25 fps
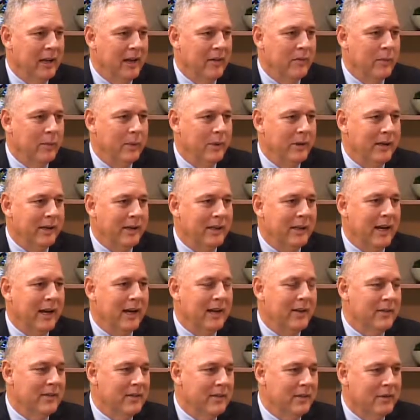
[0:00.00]
everybody kind
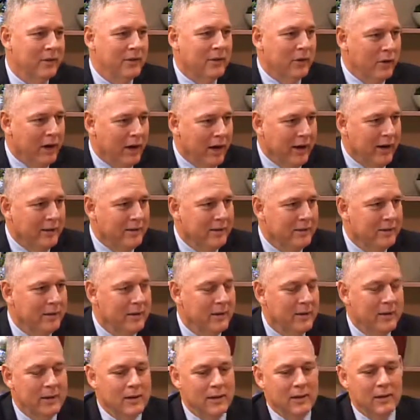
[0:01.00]
of forgot it.
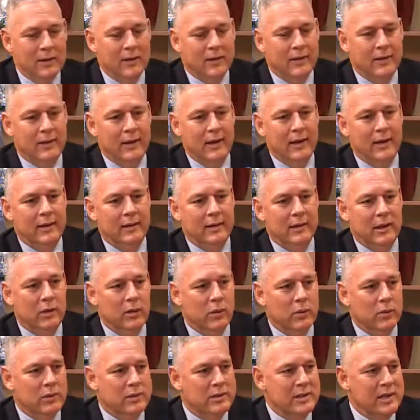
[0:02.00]

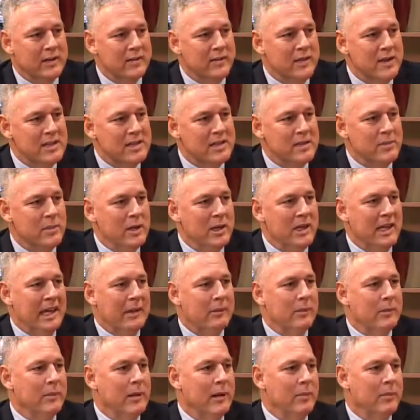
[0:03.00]
Then, St. Vincent became
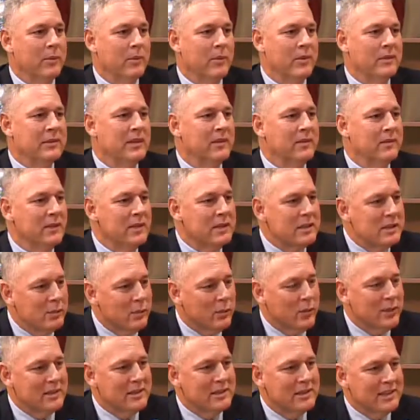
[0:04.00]
a member. St. Vincent
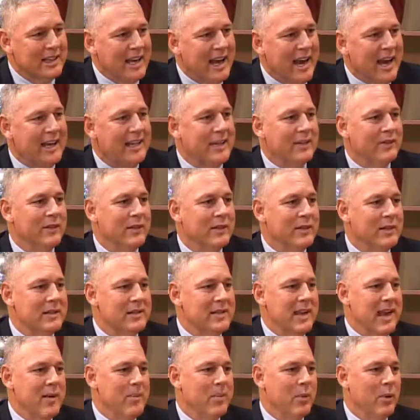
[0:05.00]
was kind of in the
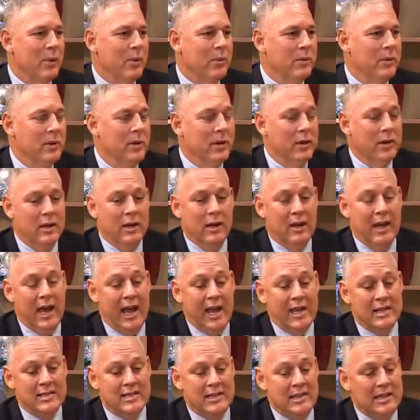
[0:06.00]
same boat.
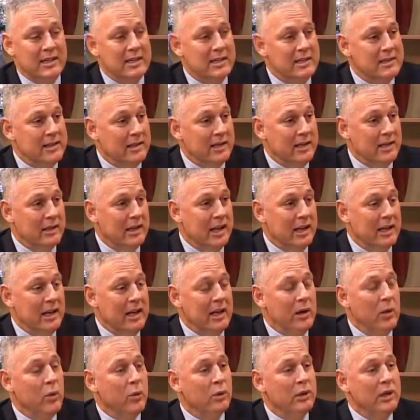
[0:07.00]
Antigua did it, and
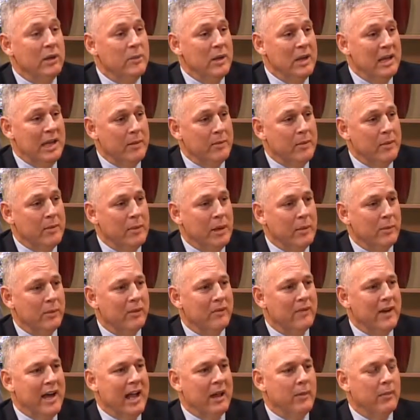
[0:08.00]
he only became a member
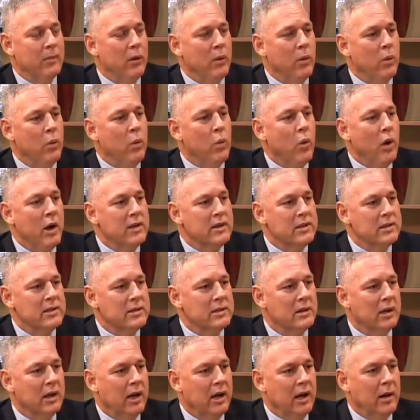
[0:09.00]
of ALBA once
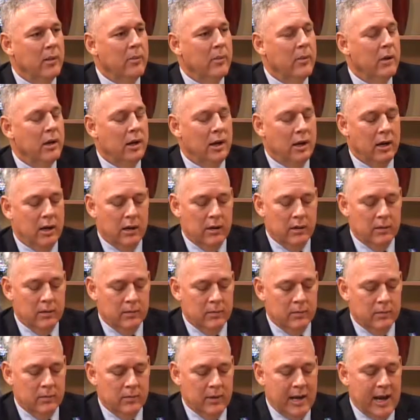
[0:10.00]

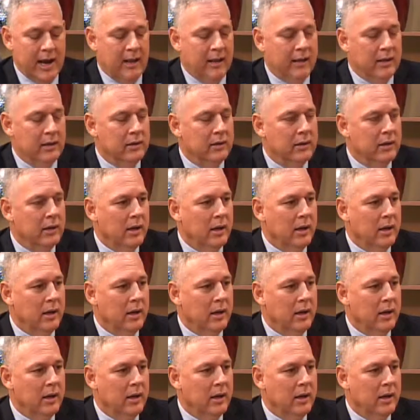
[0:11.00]
Alan,